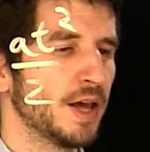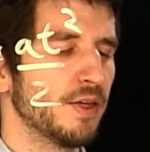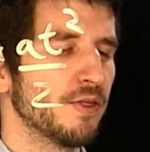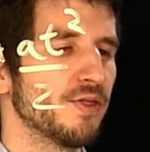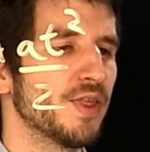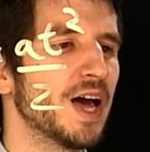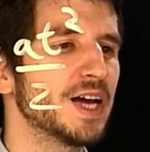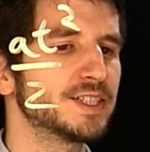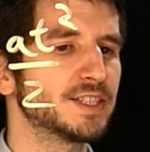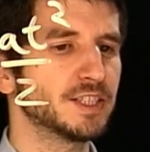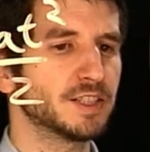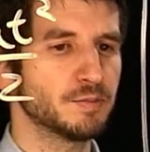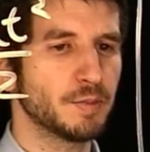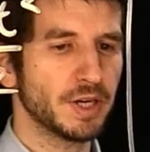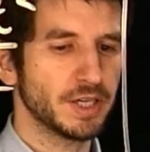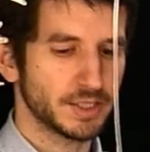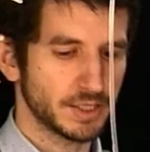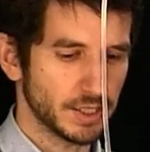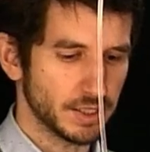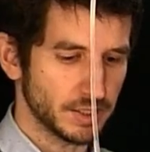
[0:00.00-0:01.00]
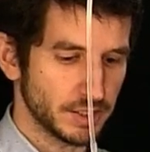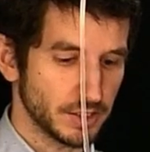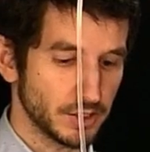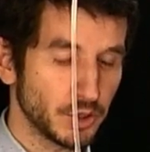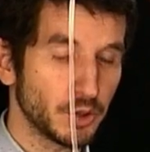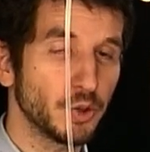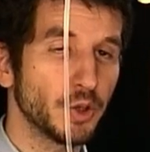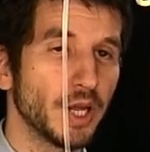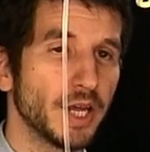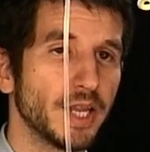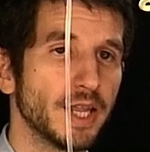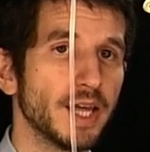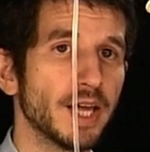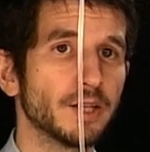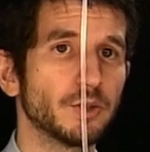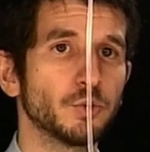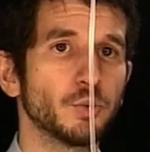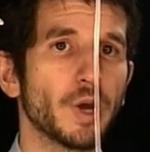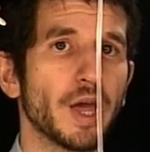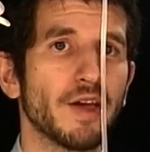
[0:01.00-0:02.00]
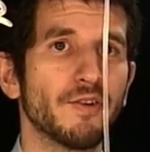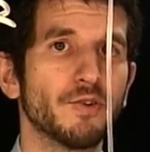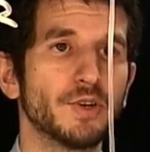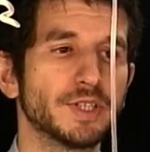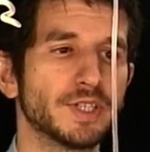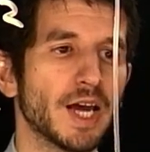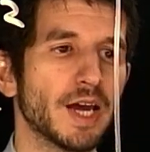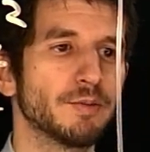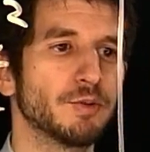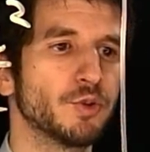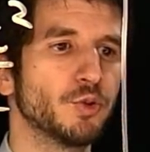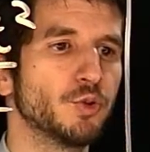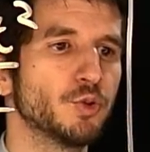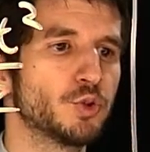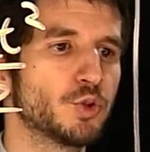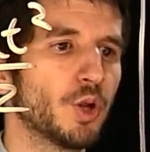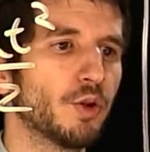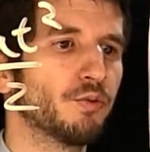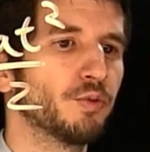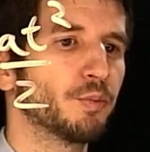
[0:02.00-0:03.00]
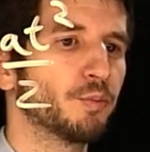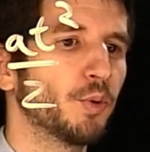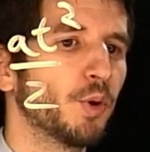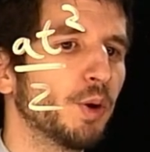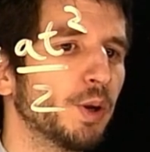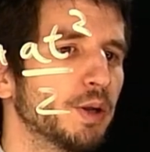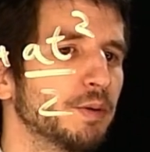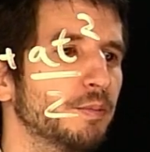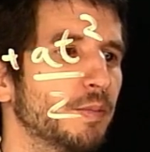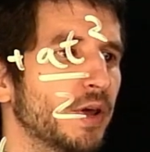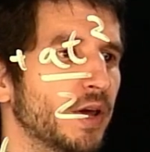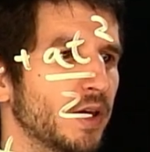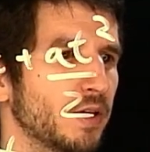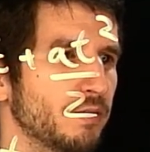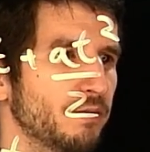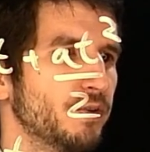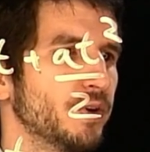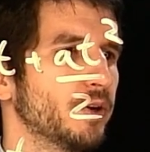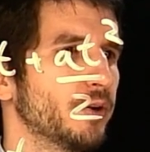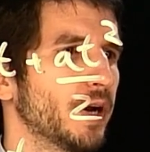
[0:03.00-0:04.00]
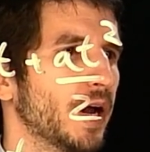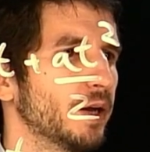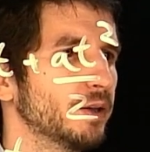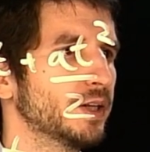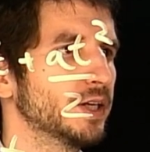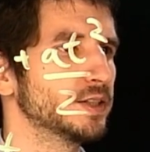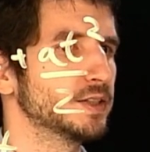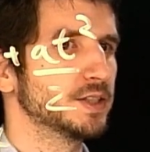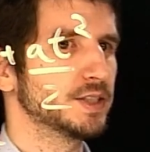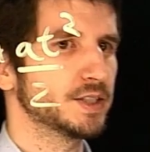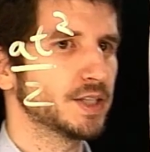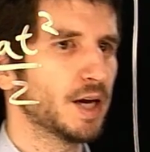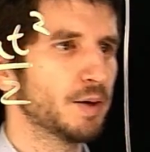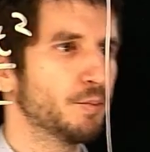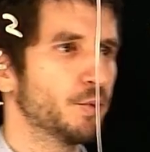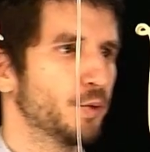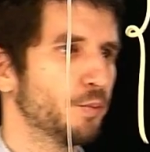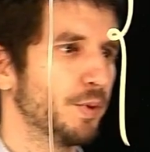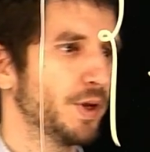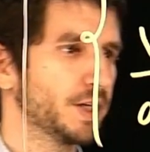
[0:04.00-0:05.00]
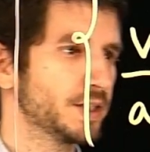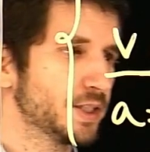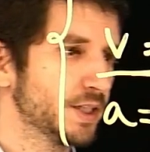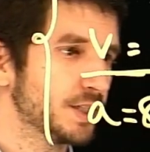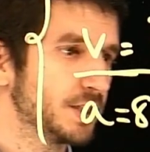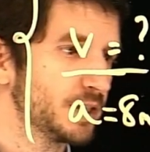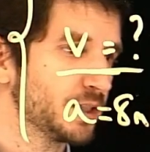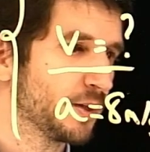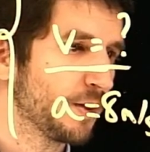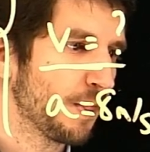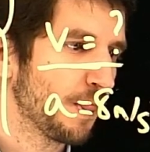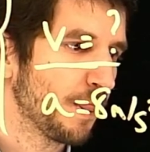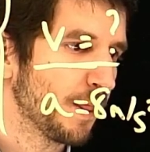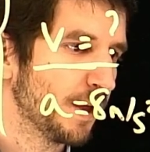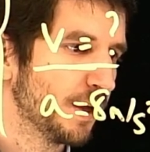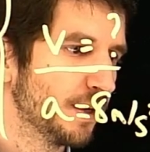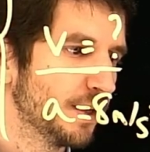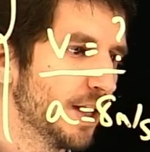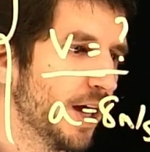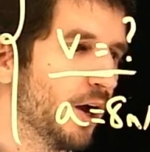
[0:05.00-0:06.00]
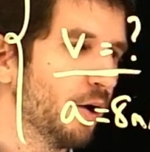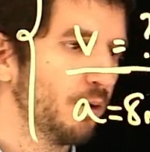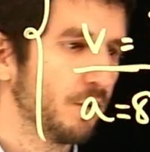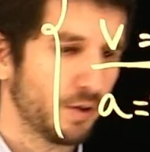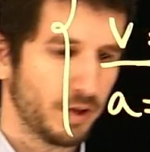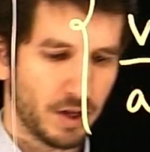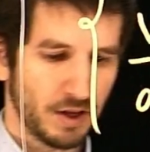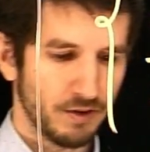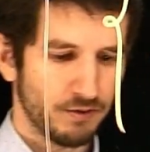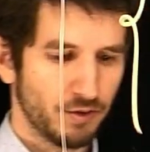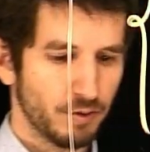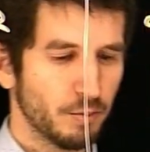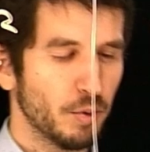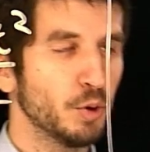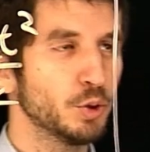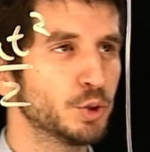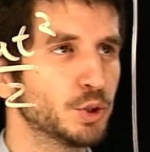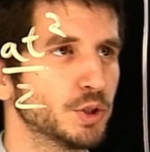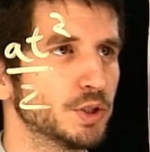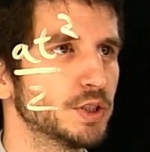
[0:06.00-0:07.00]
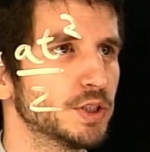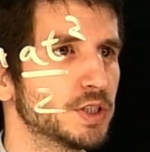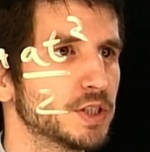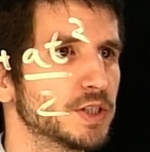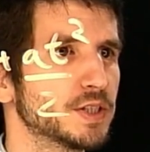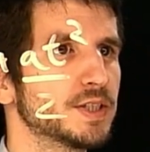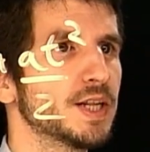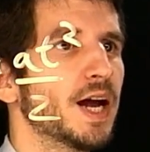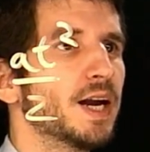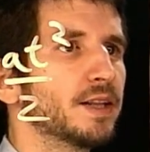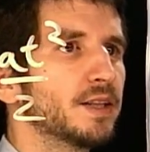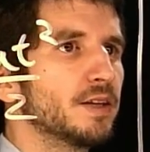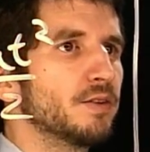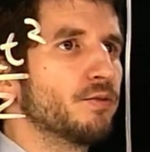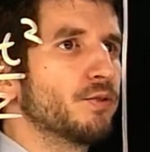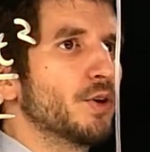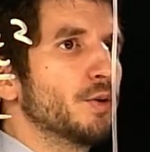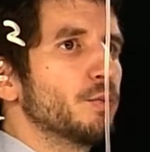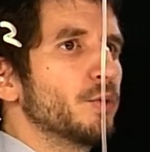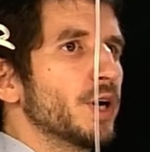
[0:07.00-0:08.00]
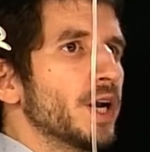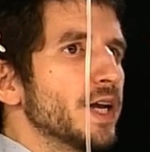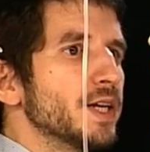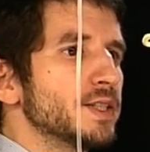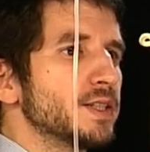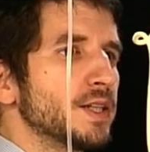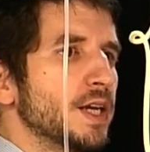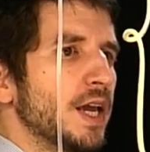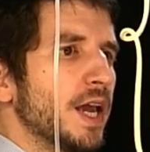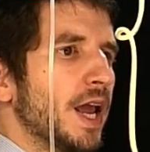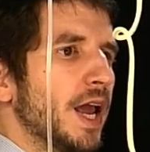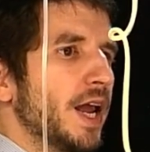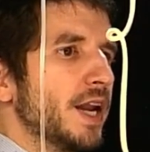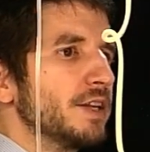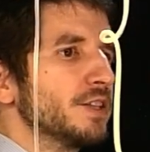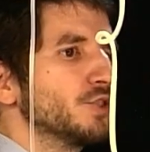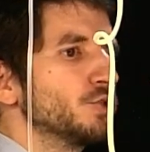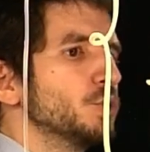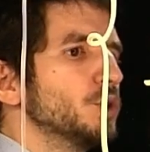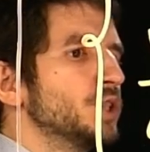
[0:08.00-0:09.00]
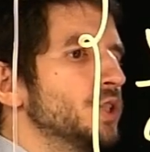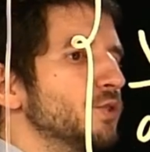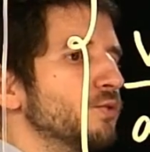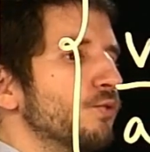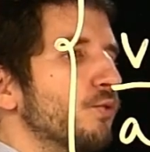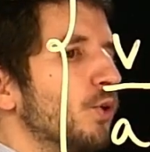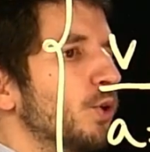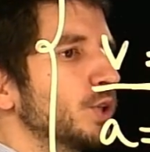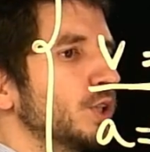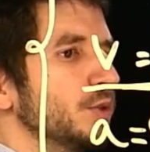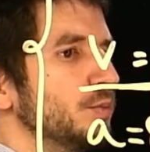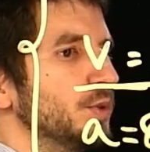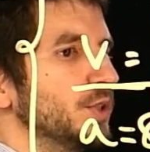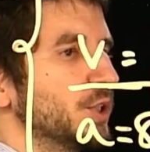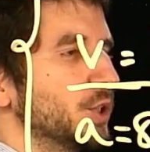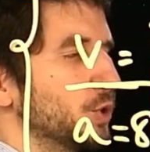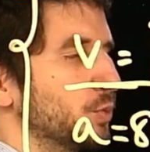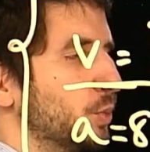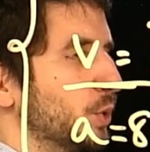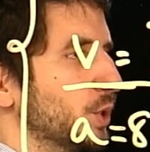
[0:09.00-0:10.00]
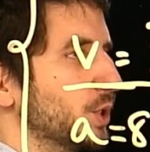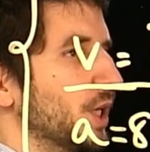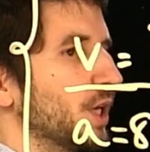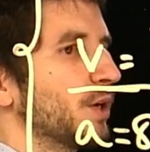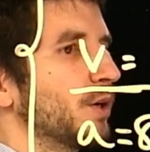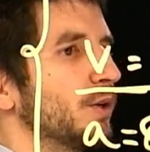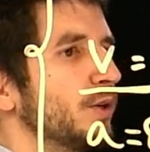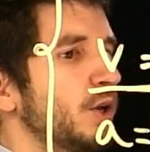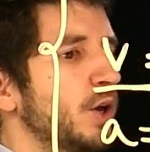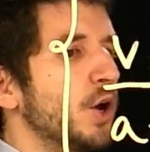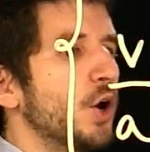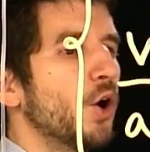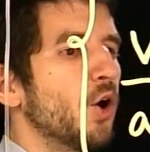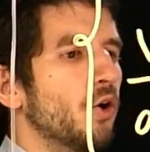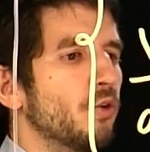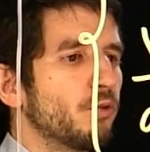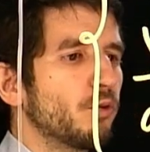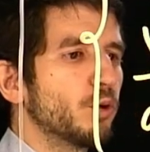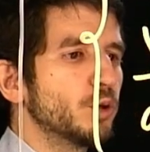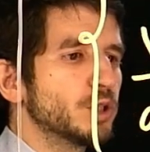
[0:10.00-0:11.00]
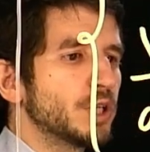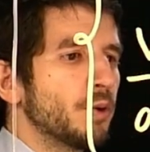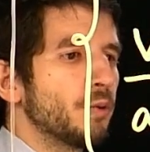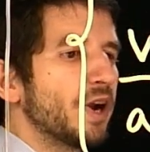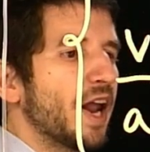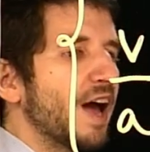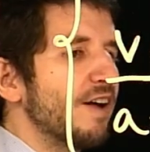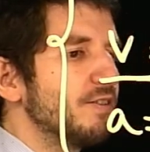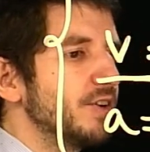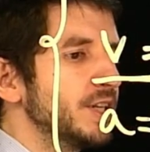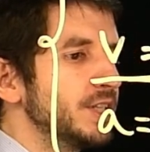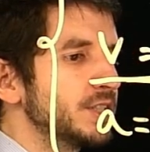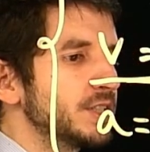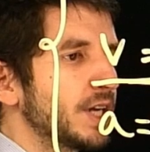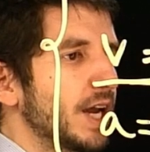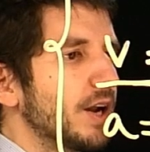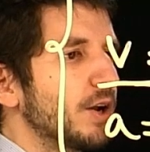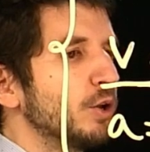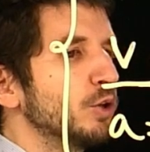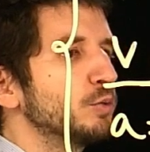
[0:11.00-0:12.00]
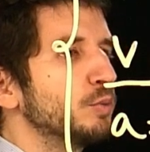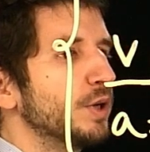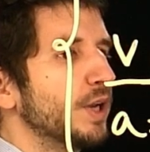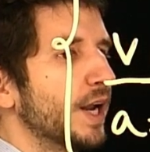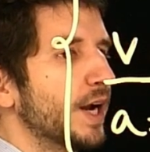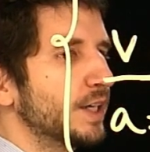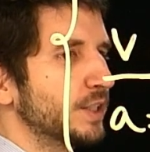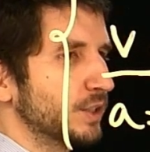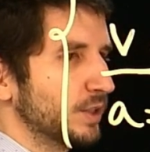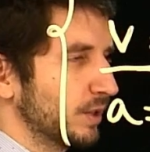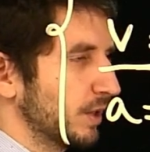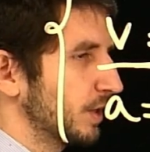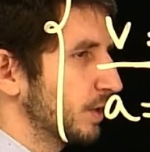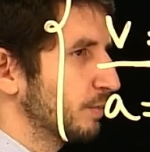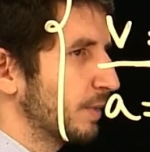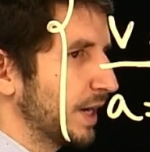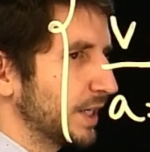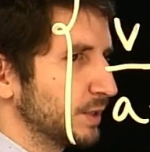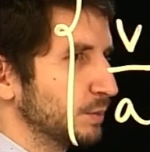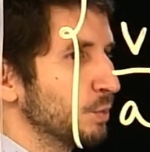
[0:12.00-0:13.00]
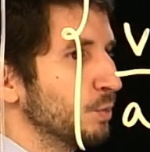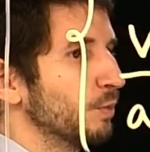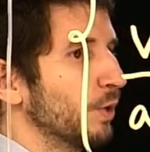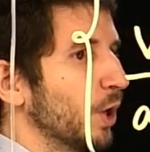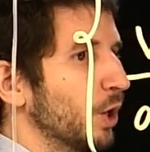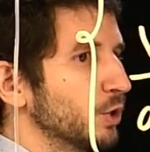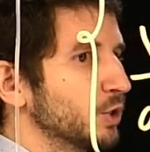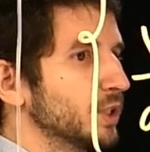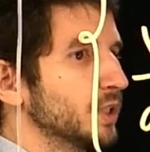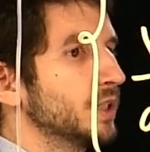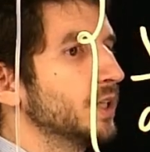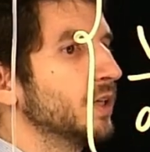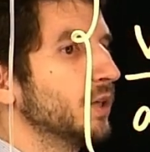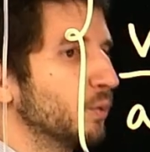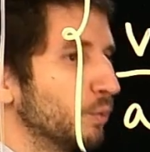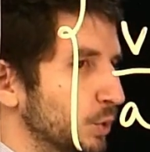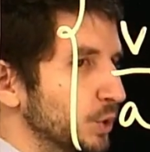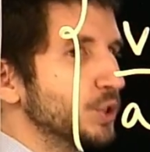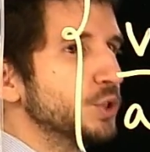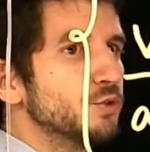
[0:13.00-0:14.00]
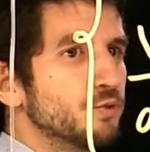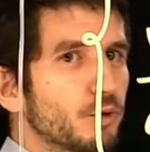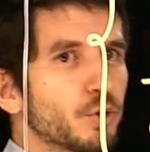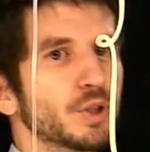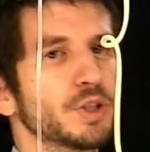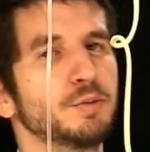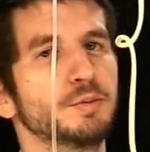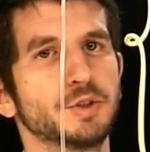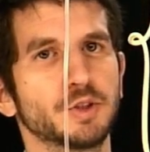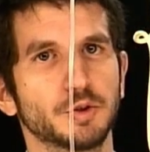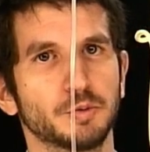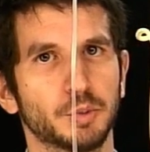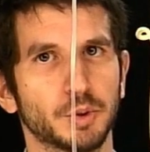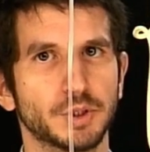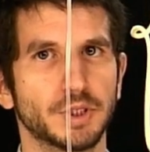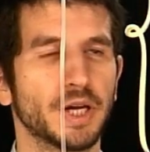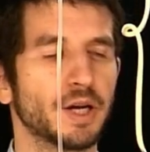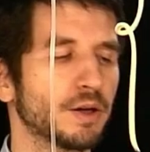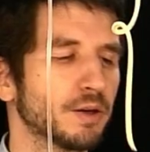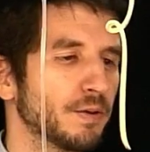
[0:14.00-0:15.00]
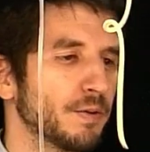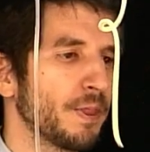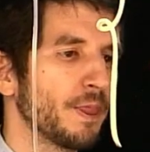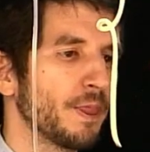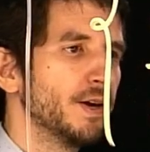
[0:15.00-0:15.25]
Does this make sense? It's a good idea to, every time that you solve a problem, figure out, does this number make sense? Now, if the motion is starting from rest and is reaching 40 meters per second, of course our average cannot be larger than the maximum velocity, which is 40 meters per second.